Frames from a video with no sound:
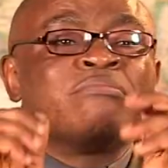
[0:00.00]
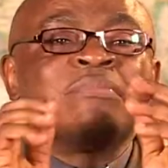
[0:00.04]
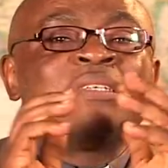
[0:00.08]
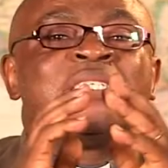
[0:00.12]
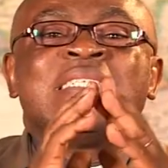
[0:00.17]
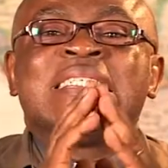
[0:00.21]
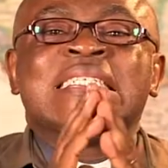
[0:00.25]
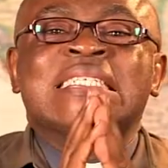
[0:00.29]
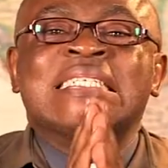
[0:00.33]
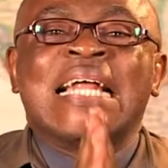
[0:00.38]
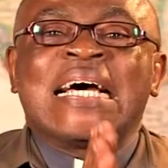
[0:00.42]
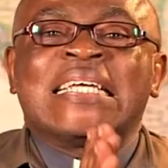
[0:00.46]

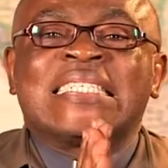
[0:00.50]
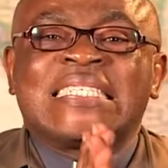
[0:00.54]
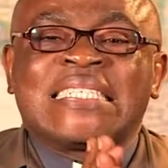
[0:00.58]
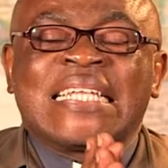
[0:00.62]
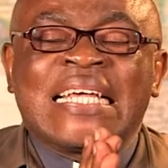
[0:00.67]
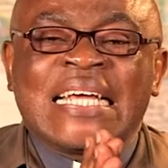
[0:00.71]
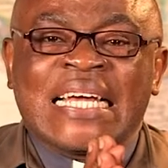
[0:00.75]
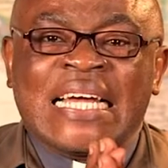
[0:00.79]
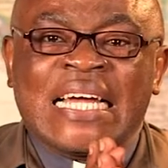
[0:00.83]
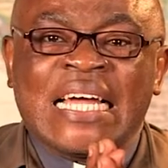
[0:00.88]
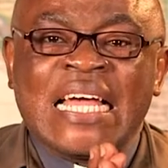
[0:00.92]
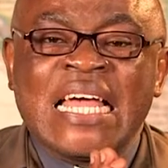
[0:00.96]

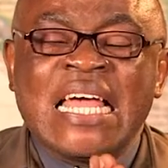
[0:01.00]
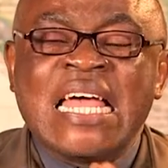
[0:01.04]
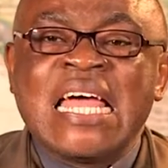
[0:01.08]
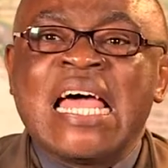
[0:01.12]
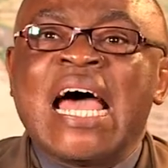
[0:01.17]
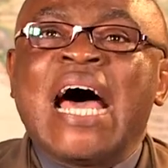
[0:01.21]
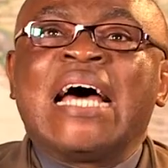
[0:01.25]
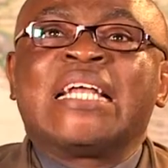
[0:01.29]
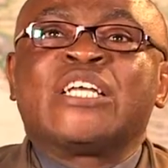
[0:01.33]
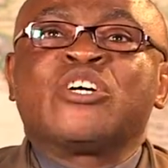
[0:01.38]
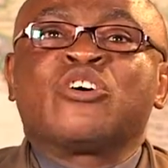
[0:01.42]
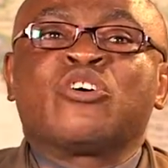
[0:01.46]
nothing.
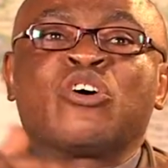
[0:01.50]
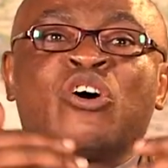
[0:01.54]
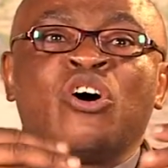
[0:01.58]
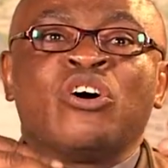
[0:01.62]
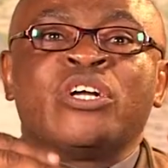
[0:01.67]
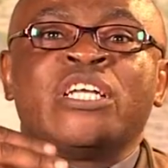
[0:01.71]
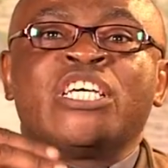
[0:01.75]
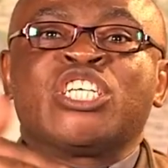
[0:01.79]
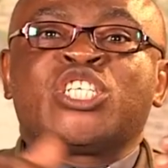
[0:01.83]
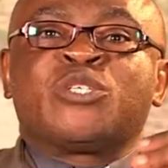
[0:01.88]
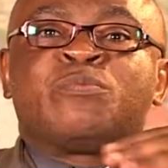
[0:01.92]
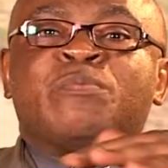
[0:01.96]
And
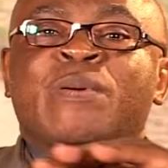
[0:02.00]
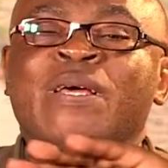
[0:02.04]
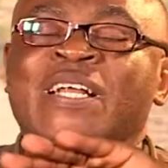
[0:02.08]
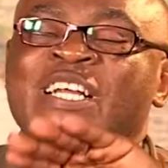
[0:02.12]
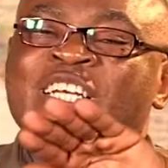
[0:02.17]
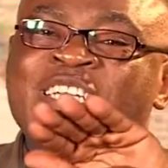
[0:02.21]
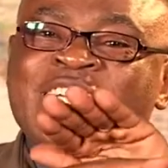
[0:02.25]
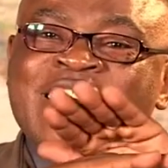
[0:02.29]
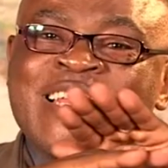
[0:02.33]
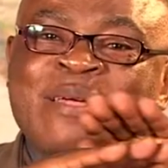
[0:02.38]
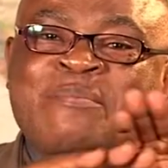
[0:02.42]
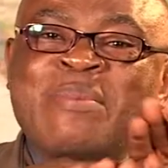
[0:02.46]
God's
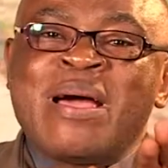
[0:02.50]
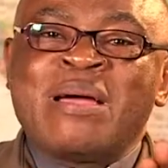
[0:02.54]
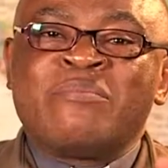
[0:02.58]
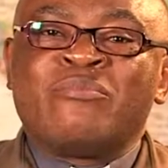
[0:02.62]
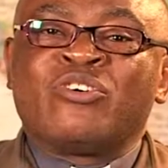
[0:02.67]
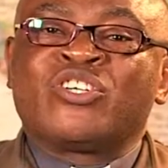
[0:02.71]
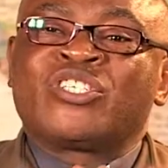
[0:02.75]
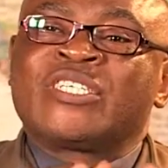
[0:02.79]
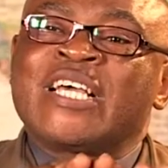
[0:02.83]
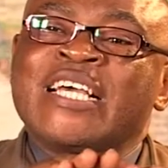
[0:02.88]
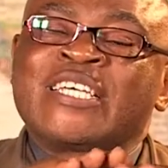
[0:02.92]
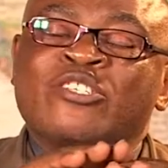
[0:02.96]
spirit, the
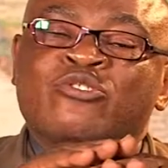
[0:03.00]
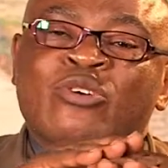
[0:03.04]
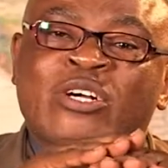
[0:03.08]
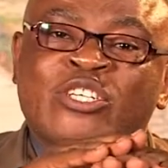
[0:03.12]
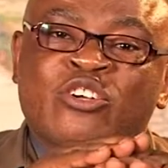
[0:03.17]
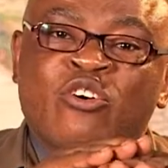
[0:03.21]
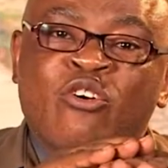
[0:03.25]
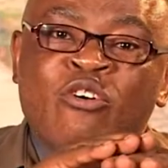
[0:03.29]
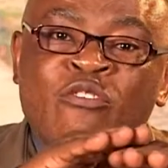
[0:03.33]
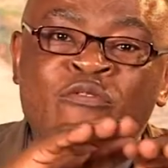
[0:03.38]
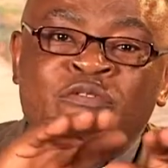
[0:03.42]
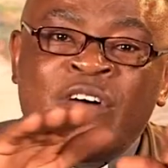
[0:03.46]
Bible says, was
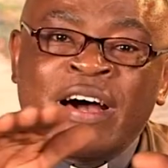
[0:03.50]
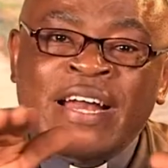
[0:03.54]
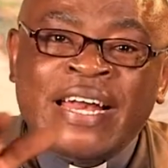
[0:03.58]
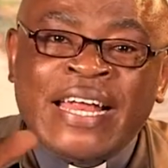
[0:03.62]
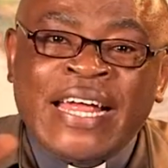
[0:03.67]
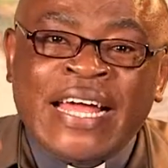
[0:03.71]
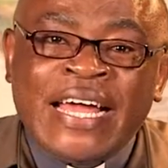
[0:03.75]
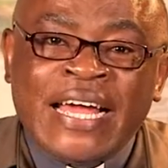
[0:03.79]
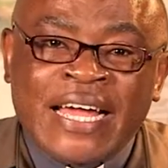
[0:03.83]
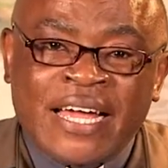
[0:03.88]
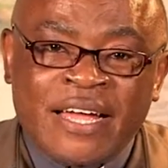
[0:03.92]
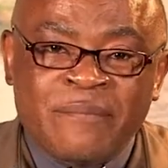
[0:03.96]

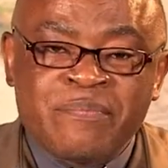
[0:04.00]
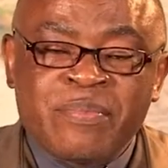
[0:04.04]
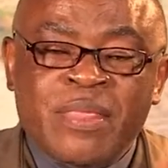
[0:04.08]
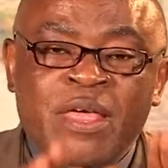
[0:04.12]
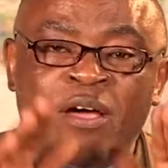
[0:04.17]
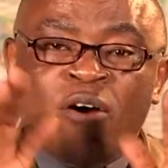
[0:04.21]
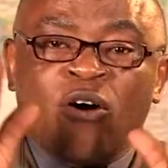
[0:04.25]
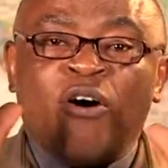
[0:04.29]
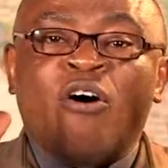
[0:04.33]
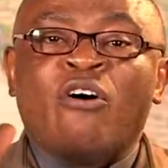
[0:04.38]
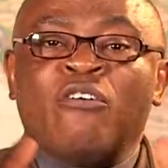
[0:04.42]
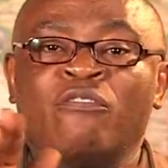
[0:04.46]
hovering
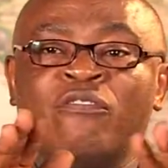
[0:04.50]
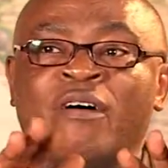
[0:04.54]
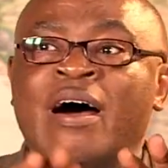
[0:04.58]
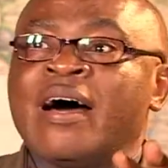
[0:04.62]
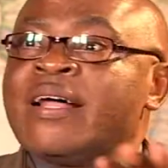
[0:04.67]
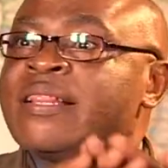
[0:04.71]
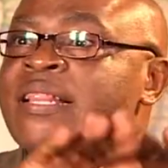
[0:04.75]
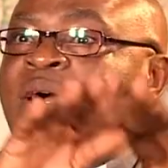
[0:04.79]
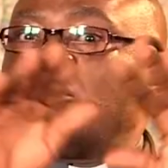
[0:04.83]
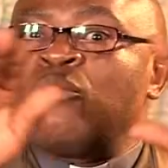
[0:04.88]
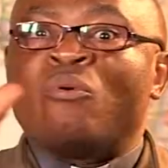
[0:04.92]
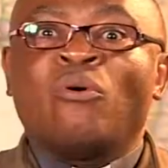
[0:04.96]
over
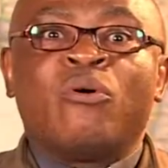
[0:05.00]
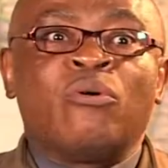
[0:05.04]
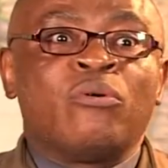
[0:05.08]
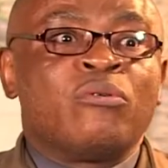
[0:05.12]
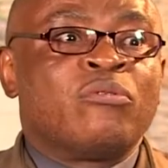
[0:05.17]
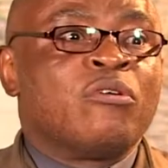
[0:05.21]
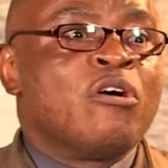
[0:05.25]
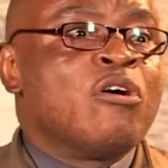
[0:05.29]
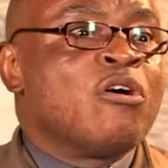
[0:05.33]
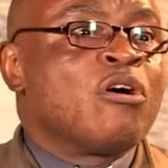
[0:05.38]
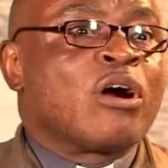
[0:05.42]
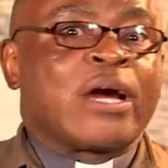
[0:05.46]
the
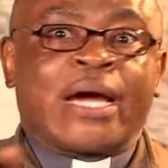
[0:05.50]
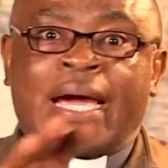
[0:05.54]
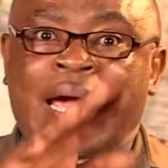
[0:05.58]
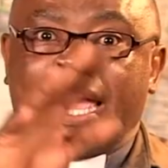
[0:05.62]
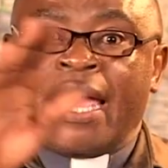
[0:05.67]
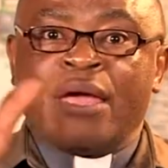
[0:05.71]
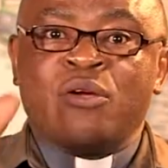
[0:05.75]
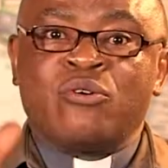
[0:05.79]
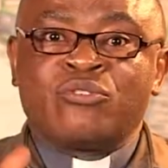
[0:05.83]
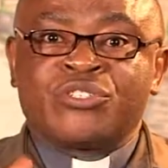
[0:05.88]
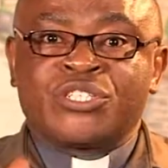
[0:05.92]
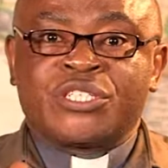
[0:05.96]
whole
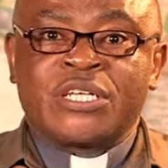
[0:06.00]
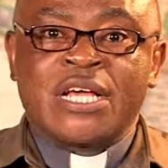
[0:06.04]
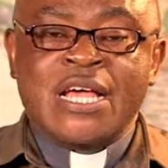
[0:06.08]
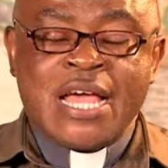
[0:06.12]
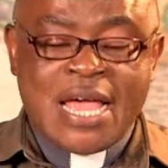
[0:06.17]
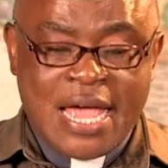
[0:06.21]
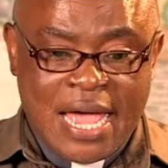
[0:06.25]
chaos.